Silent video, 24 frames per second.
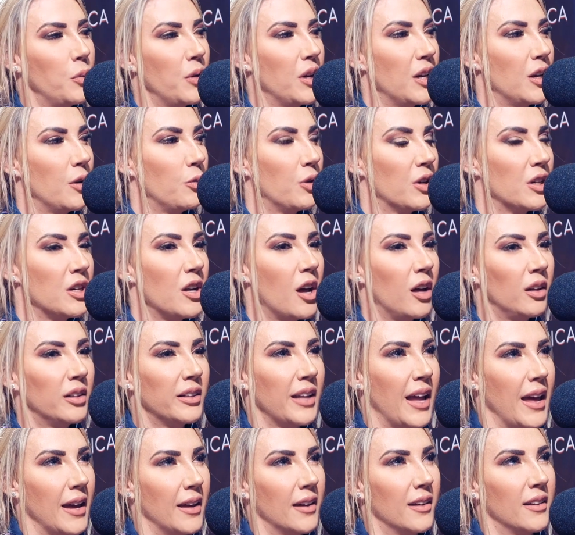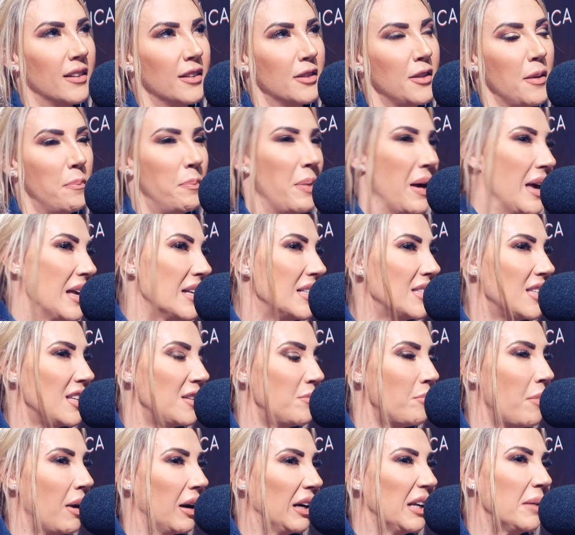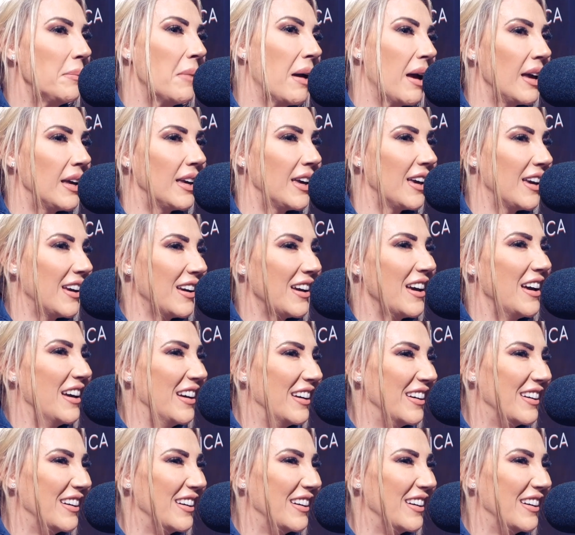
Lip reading: we're not like the best at money making,